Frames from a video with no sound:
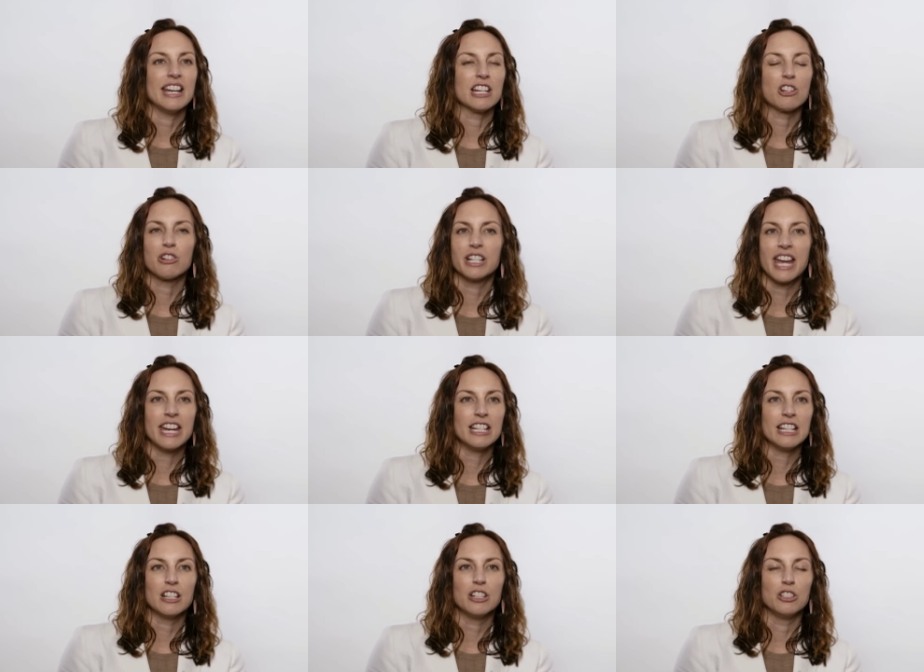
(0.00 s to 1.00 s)
and
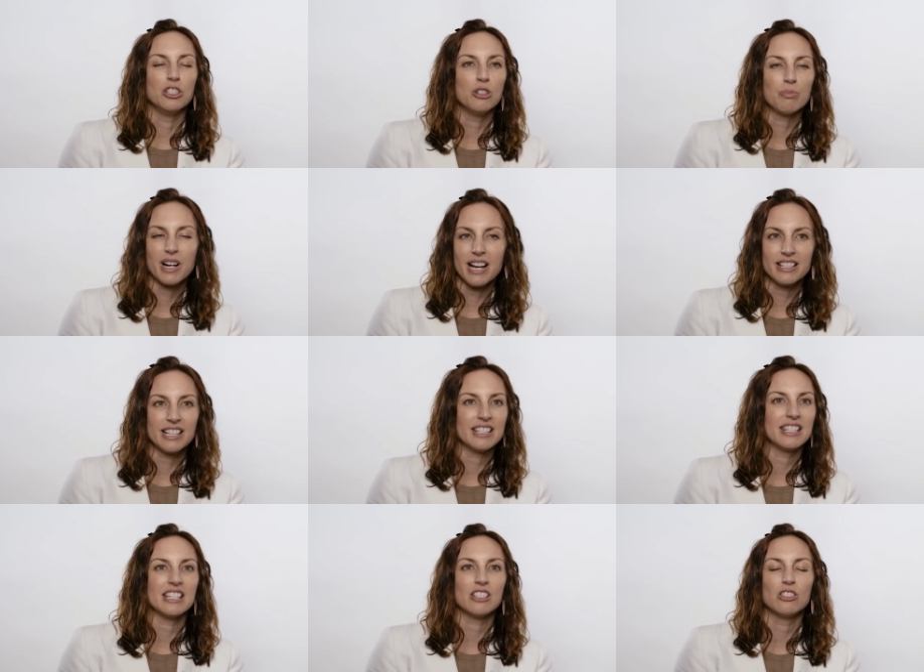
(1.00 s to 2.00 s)
creating new
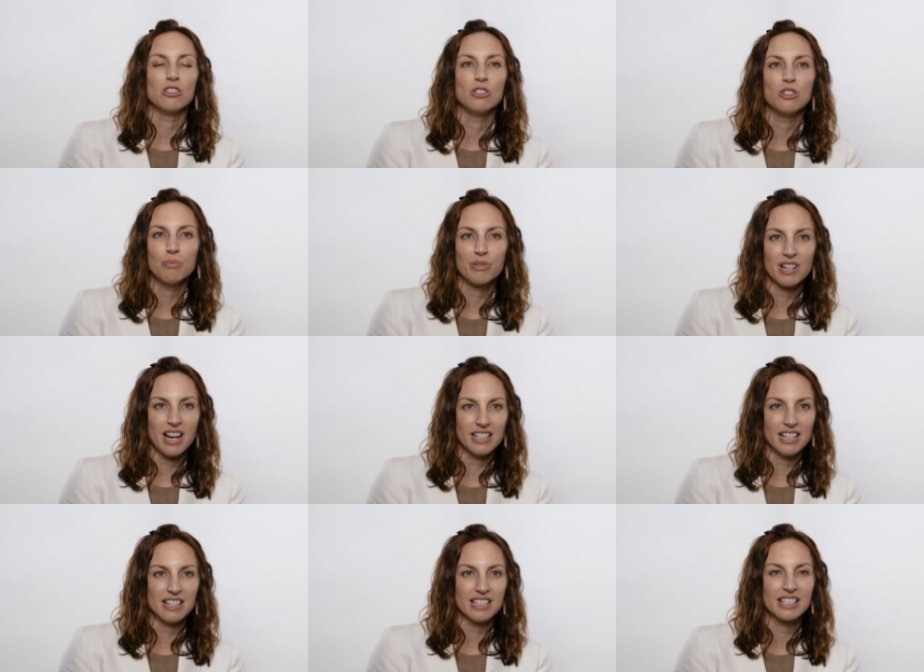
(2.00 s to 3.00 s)
processes, new
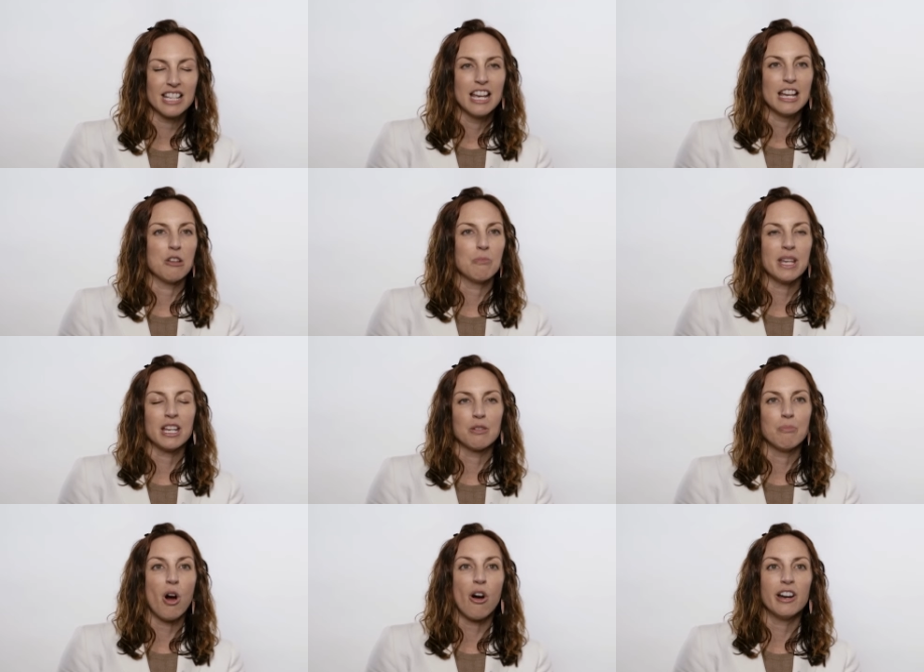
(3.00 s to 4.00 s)
products, and
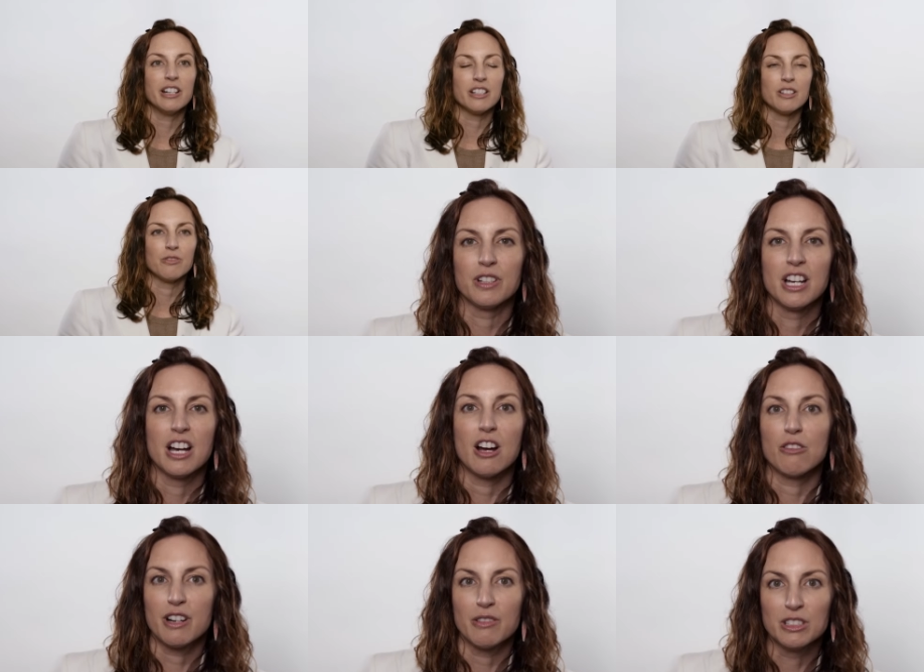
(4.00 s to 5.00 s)
being part of
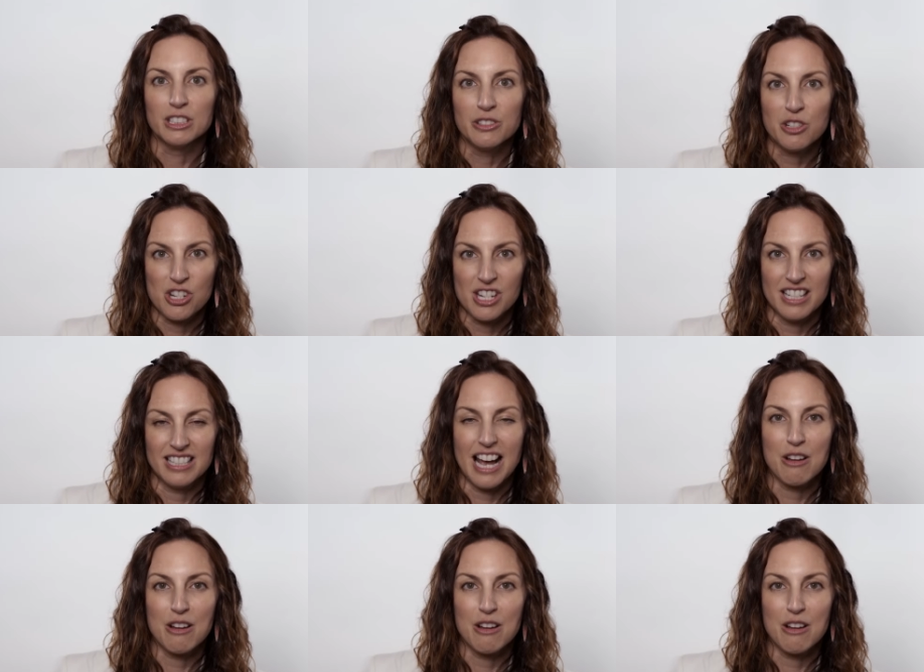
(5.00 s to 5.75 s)
a revolution.